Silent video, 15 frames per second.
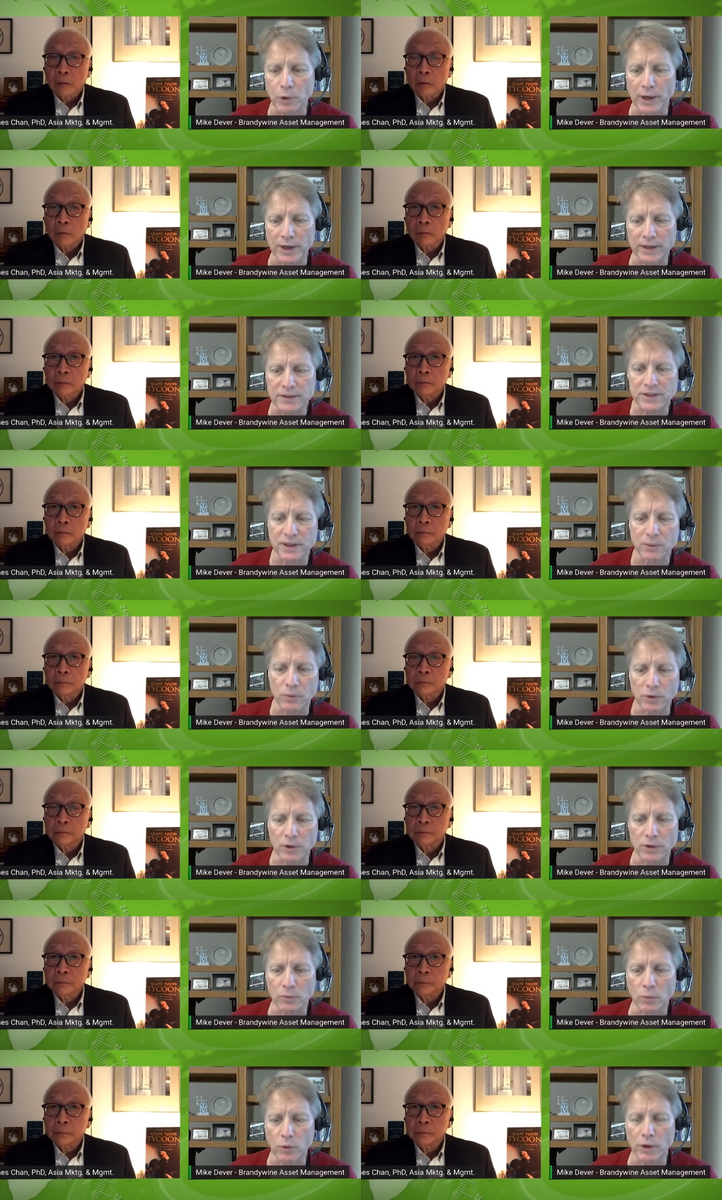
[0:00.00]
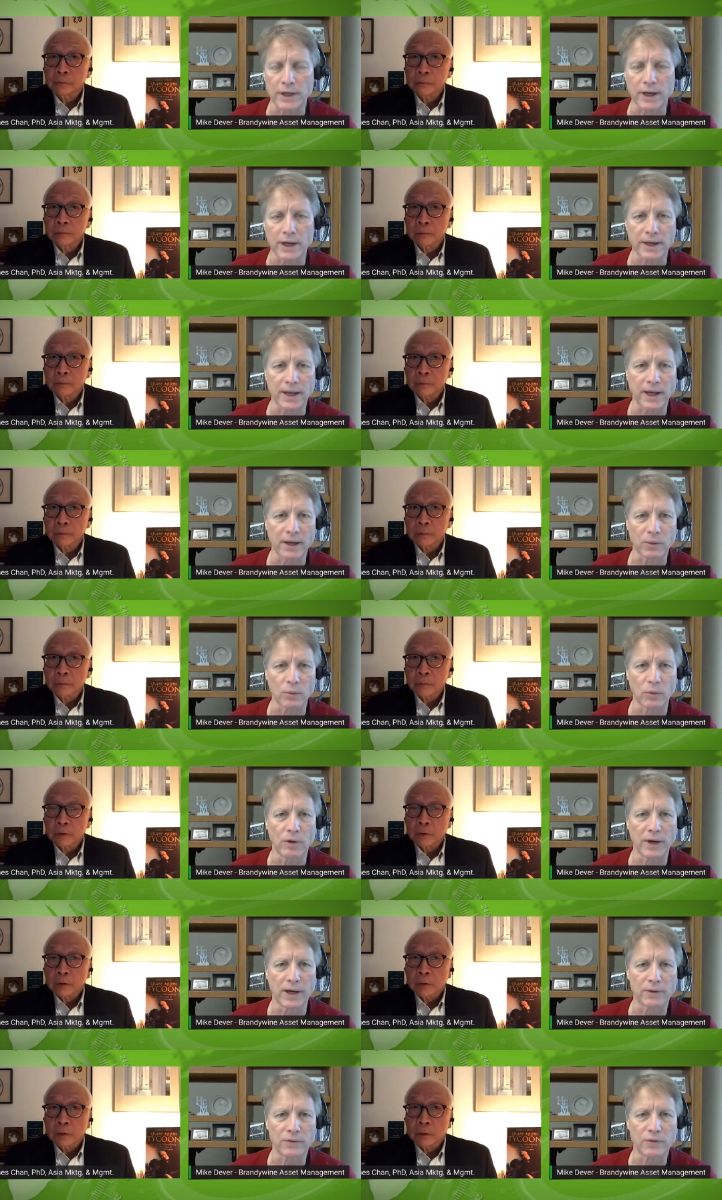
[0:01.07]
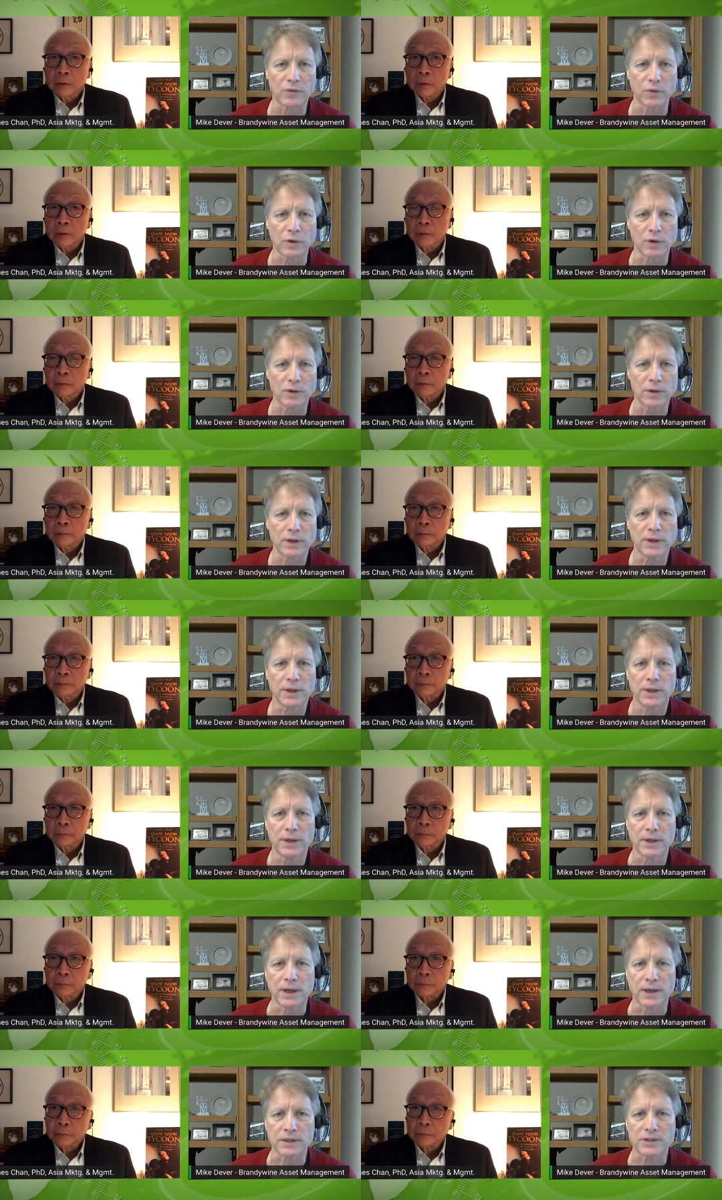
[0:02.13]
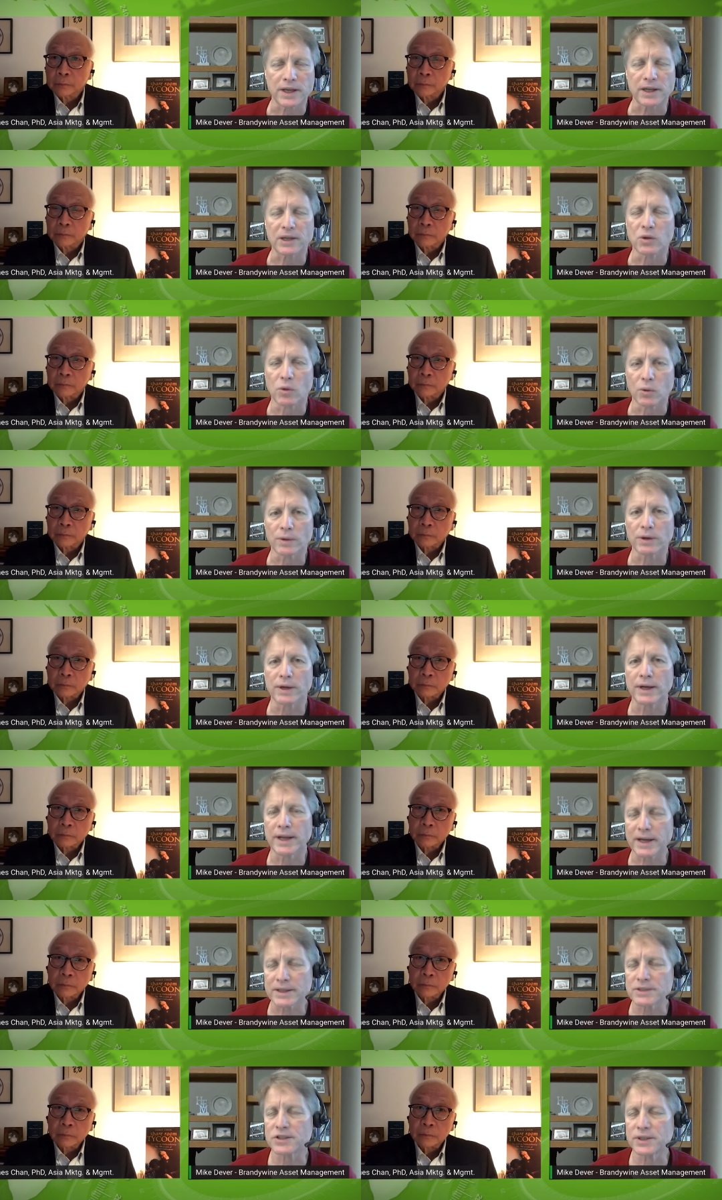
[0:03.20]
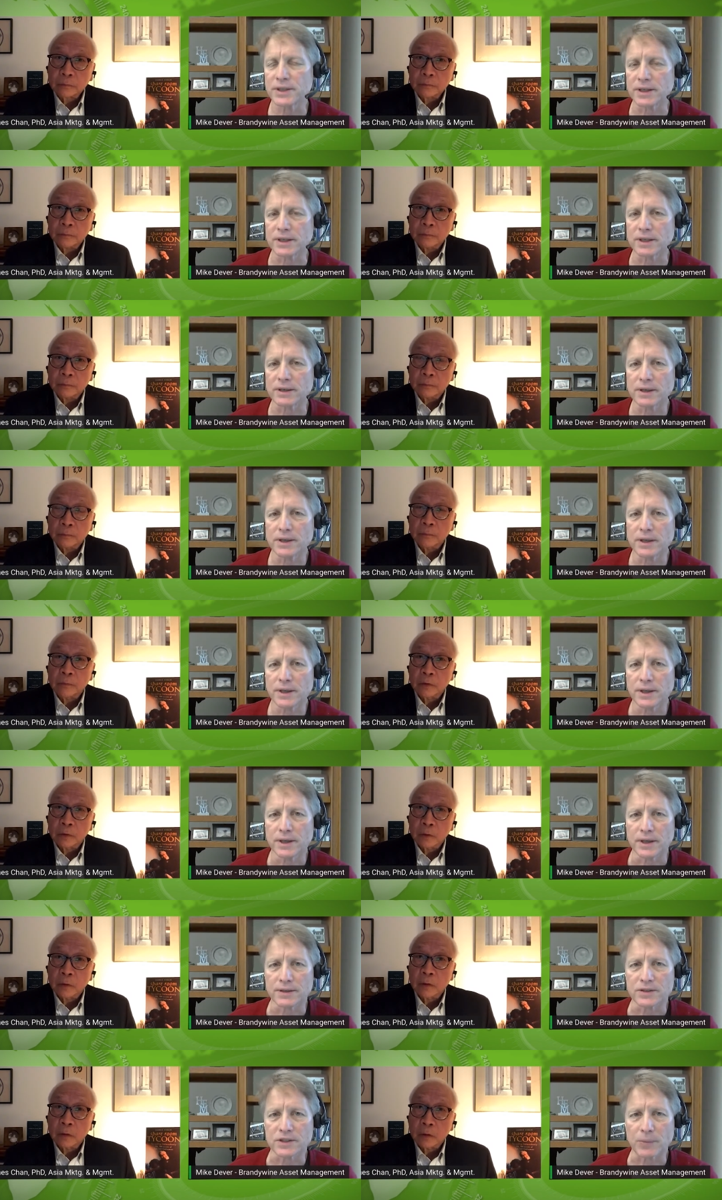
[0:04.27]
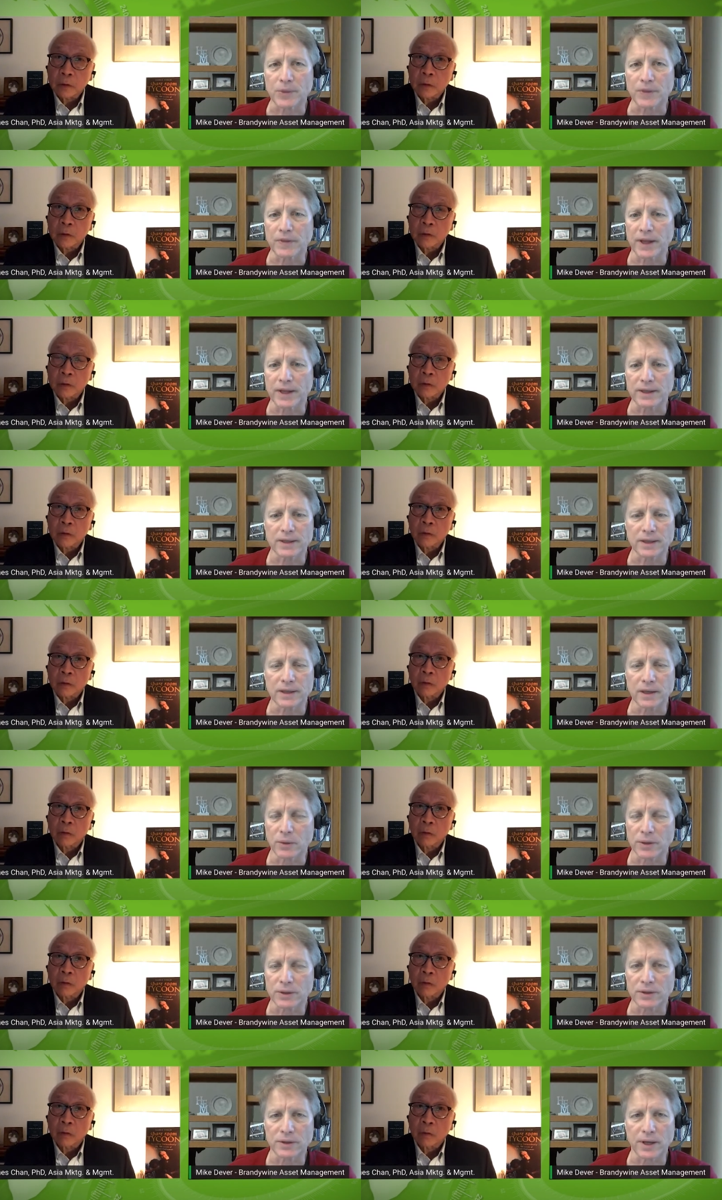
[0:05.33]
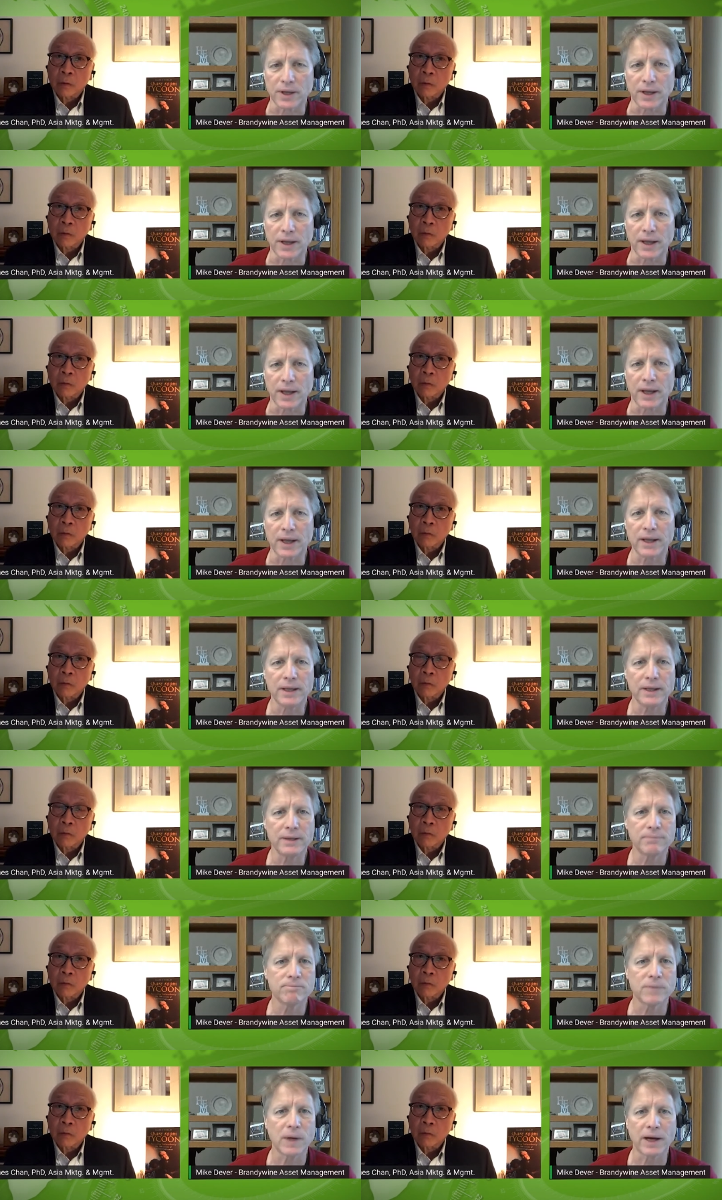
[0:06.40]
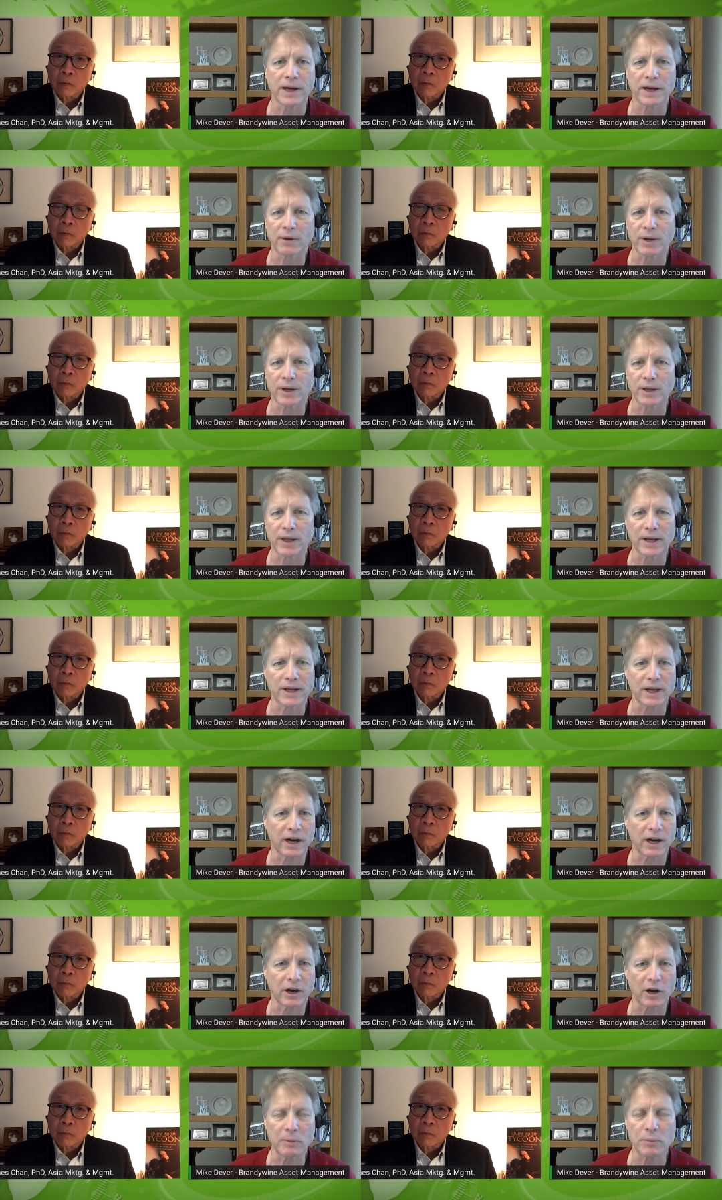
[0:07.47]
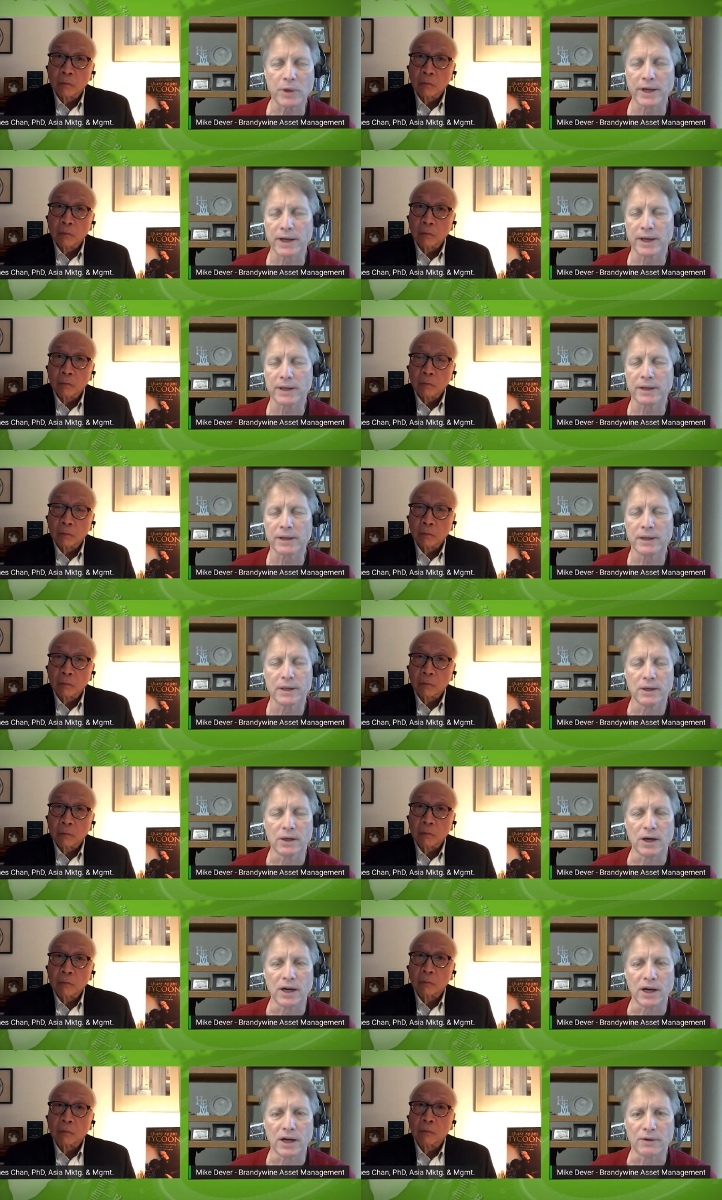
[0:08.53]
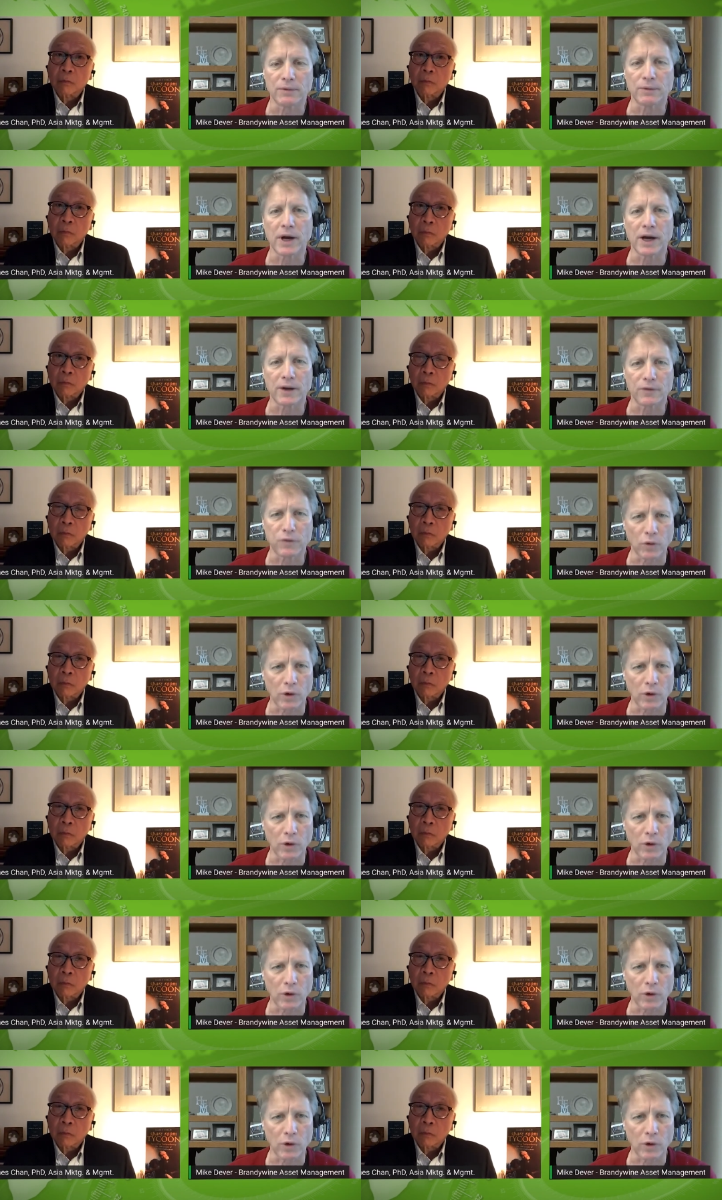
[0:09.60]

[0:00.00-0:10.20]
Speaker 1: products that we're working on now to roll out for uh, second quarter next year it's something that can go into any IRA, any IRA plan. Uh, a lot of